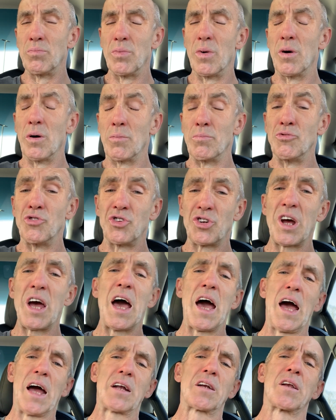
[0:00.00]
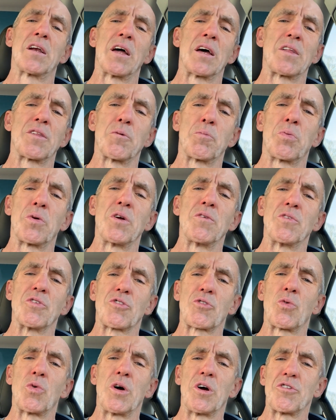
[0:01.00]
object, like the previous
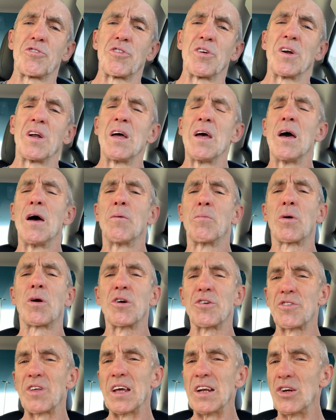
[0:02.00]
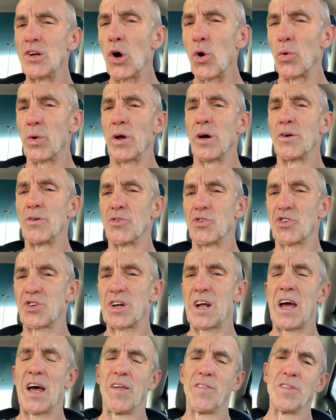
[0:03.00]
question, because they don't
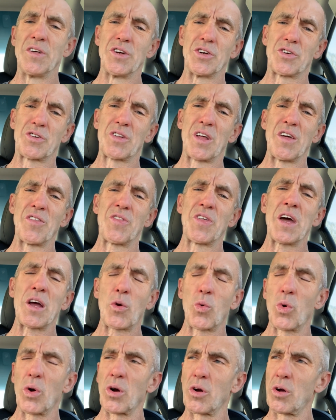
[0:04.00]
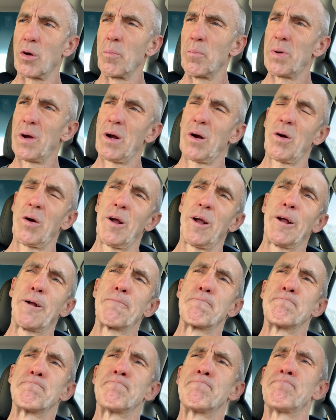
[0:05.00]
understand this. They think we're comparing
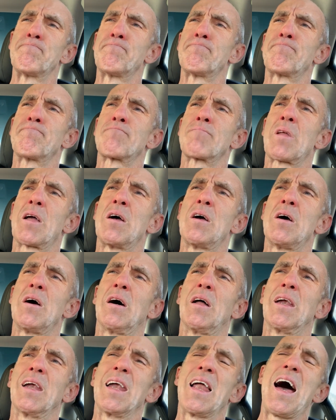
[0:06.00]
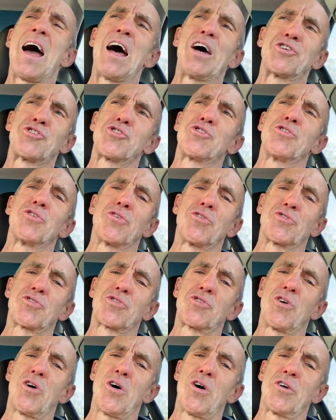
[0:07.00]
last year's
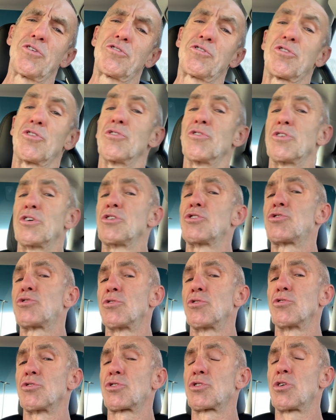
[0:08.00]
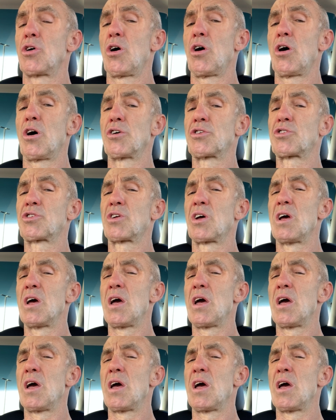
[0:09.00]
cost to this year's cost